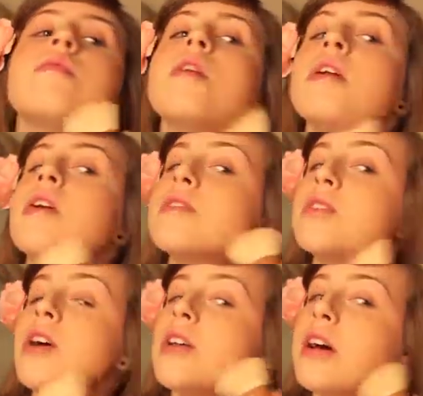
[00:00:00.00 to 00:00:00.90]
Along the
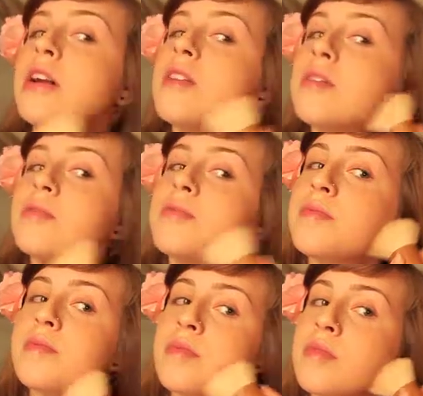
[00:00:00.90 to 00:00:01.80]
jawline,
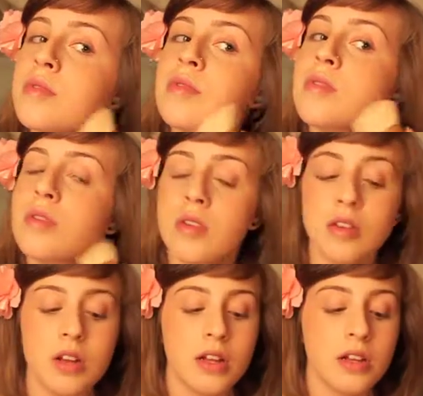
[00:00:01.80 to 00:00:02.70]

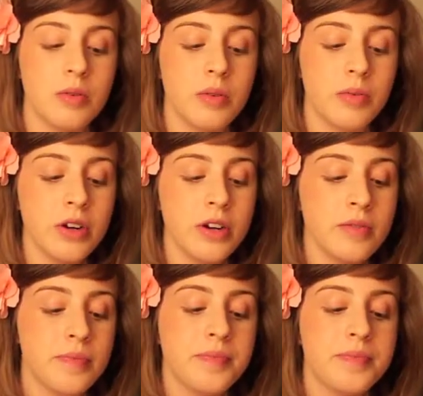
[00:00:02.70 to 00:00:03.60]
take a little bit more,
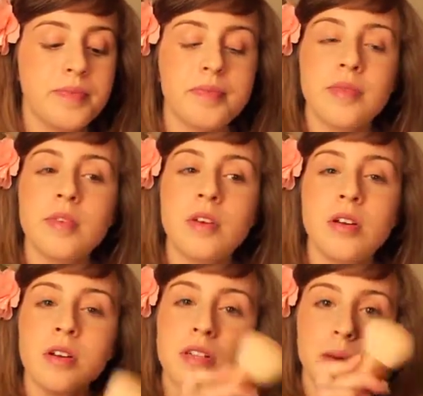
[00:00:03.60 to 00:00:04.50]

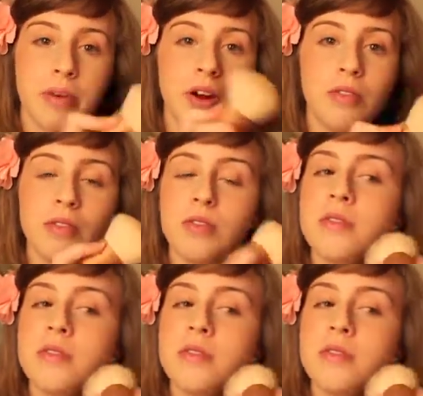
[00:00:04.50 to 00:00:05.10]
tap it off.